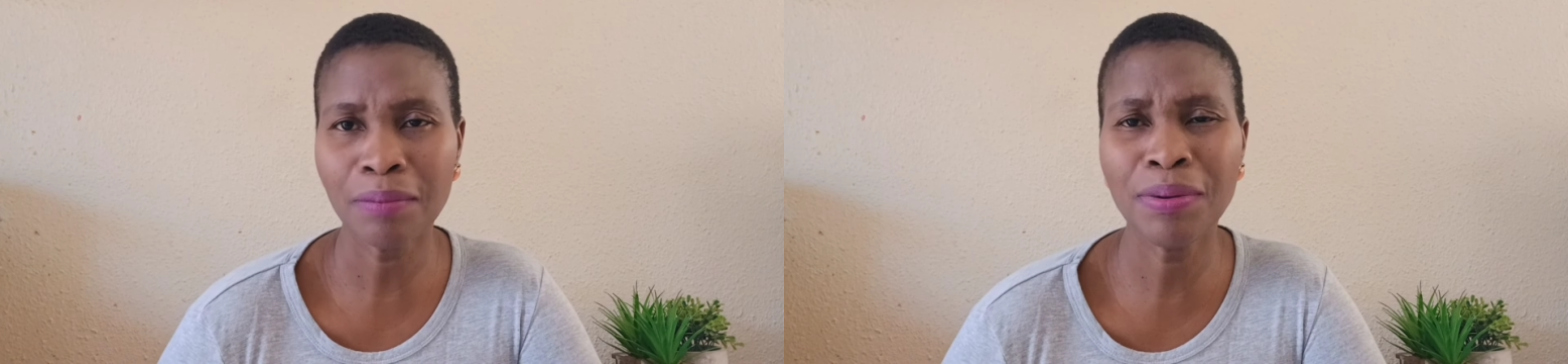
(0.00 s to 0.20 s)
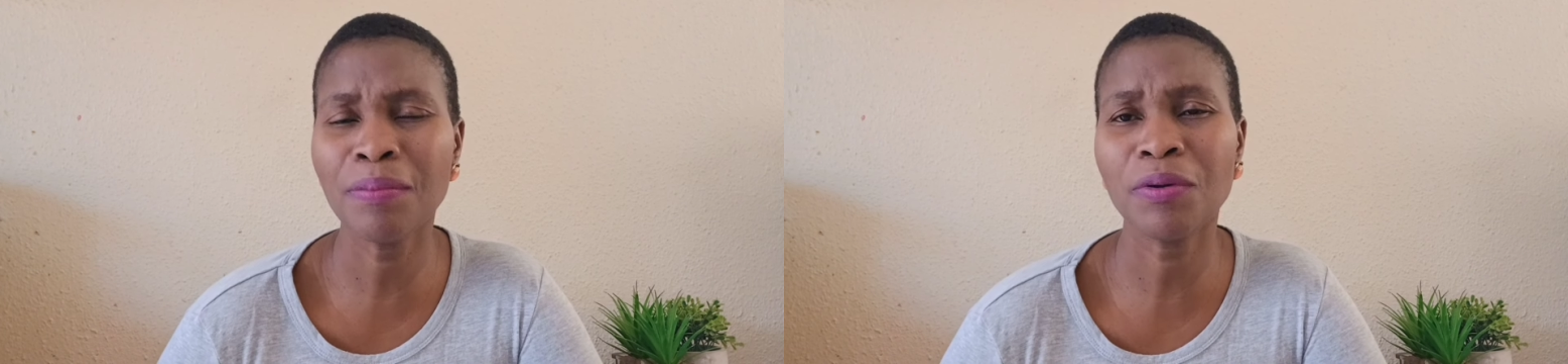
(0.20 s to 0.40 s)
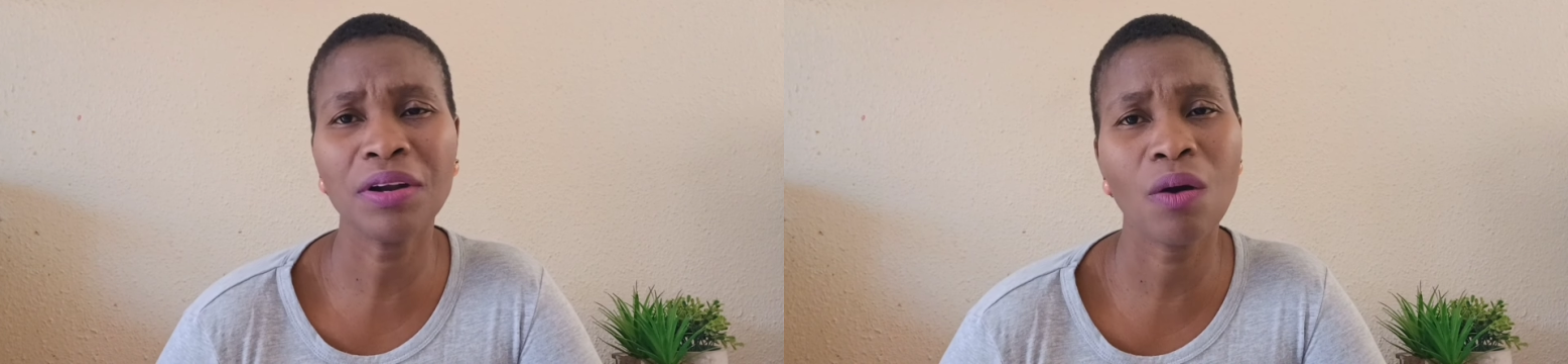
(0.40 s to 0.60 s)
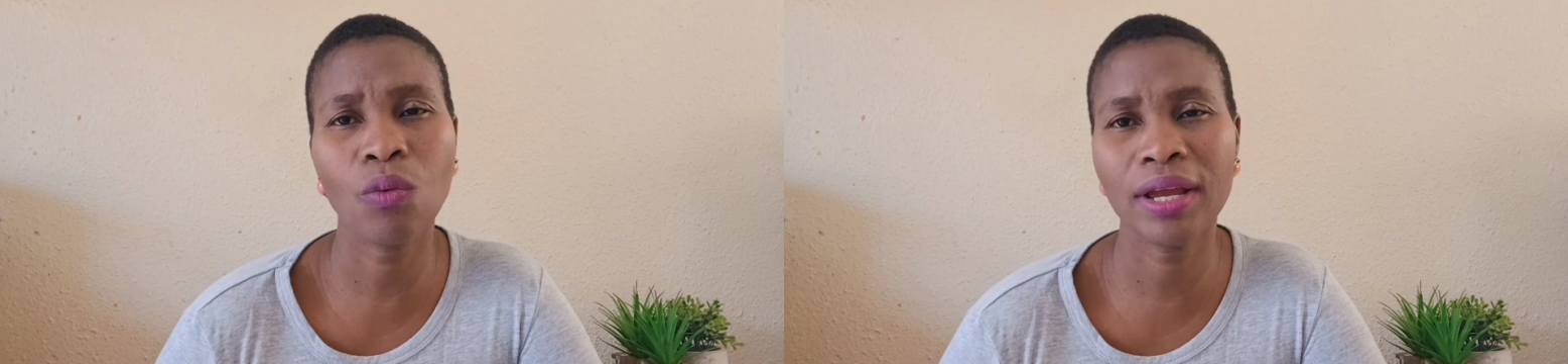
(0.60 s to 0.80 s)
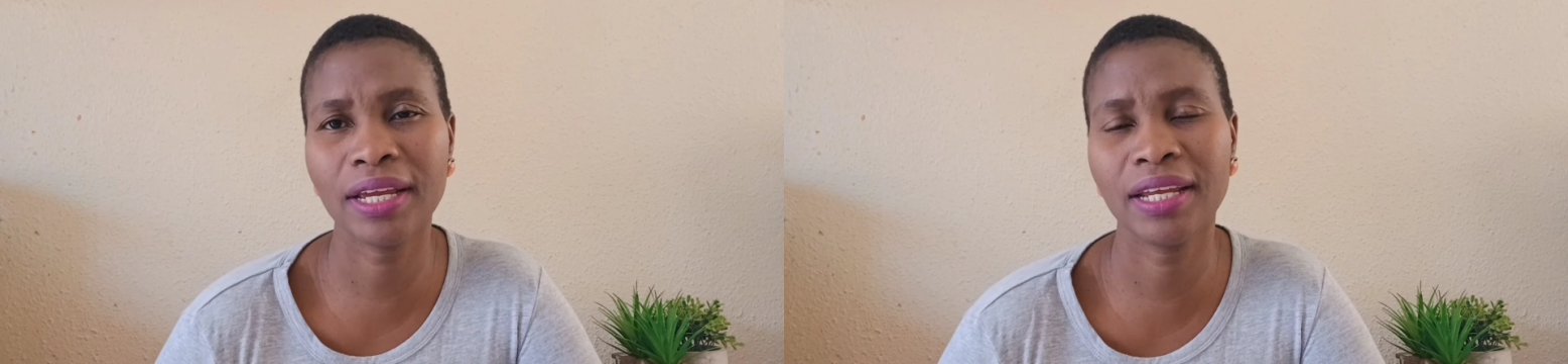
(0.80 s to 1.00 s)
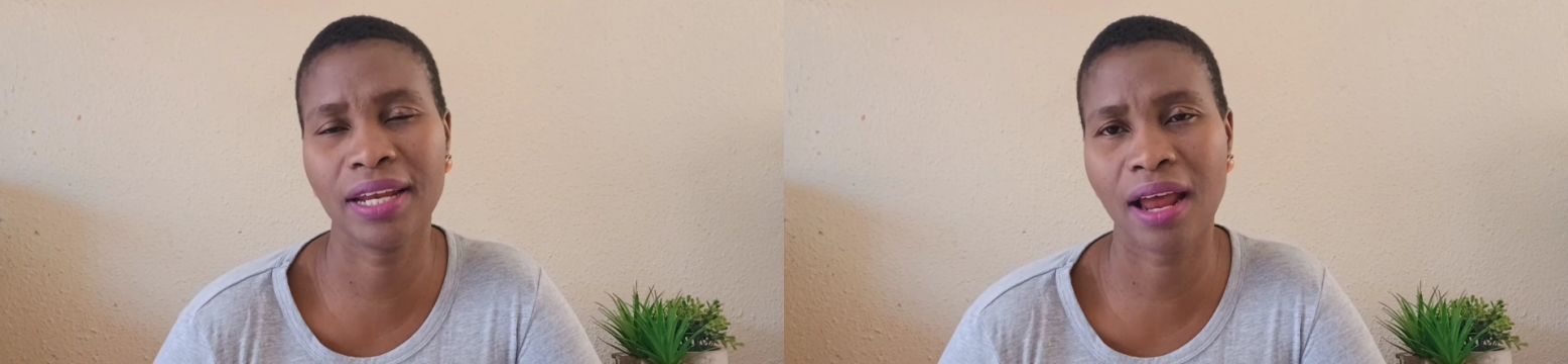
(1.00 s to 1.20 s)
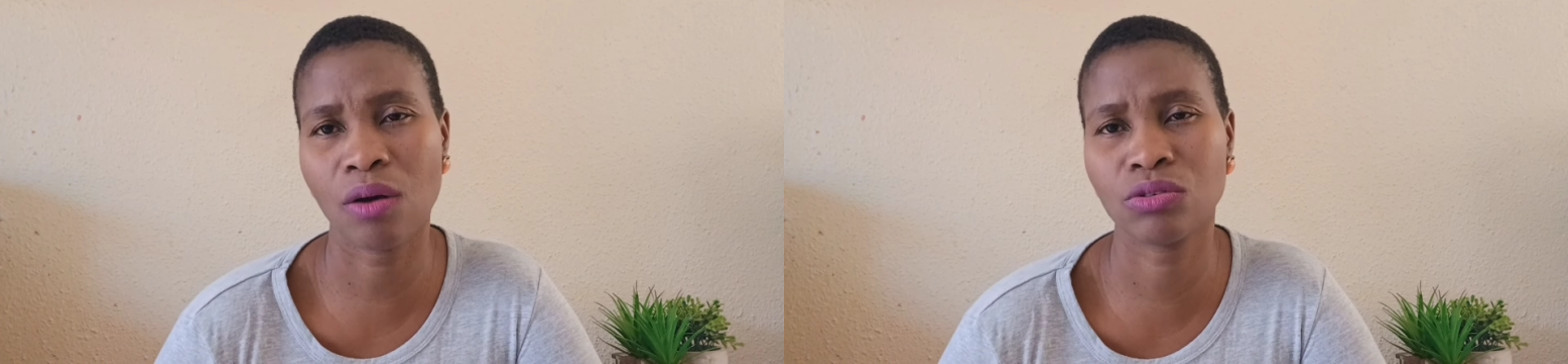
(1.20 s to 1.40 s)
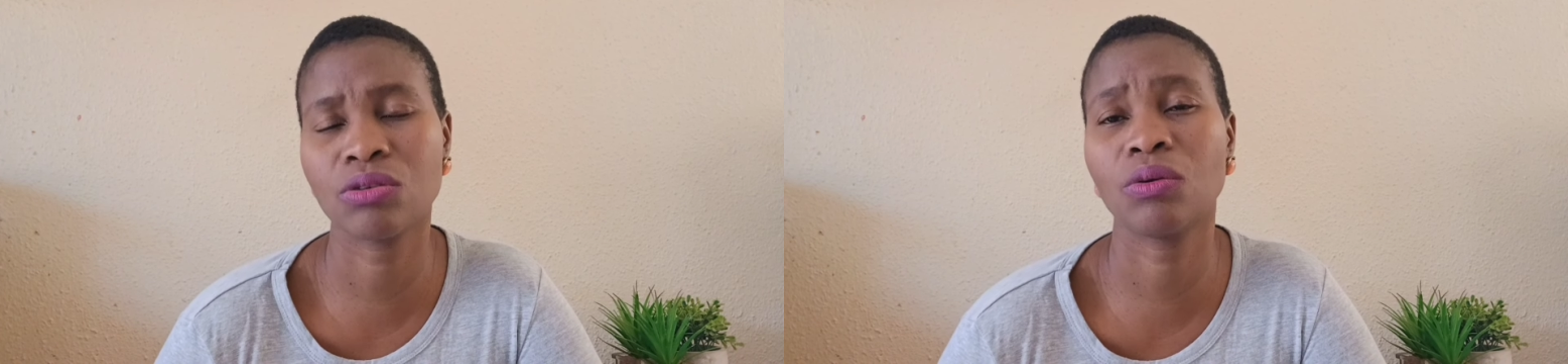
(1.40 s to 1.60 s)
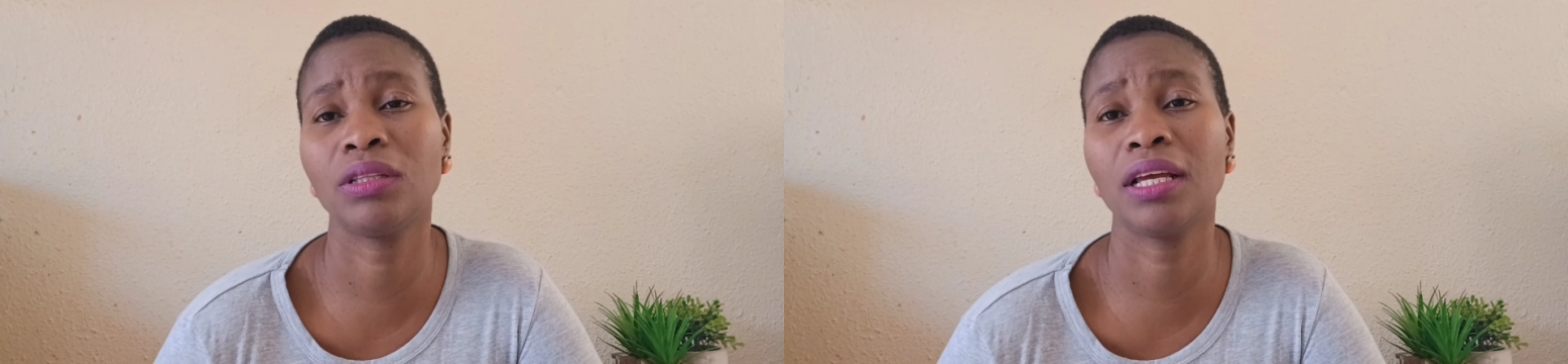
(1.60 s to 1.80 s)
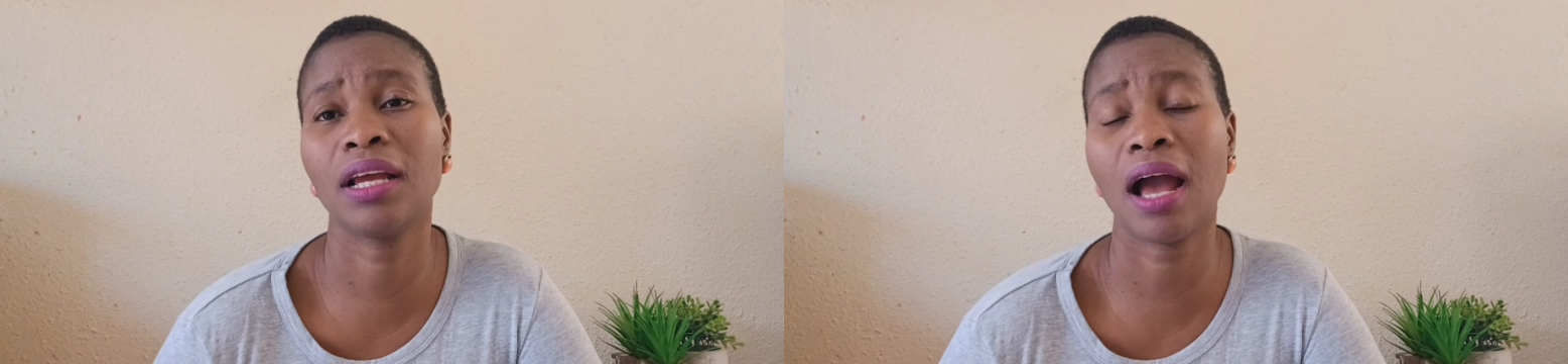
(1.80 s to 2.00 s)
people are working now, so
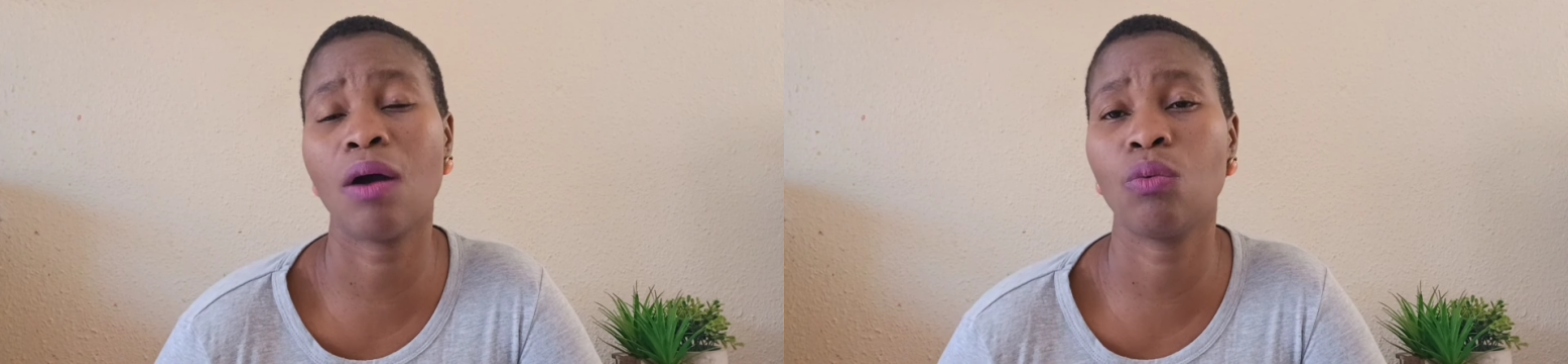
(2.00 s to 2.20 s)
they are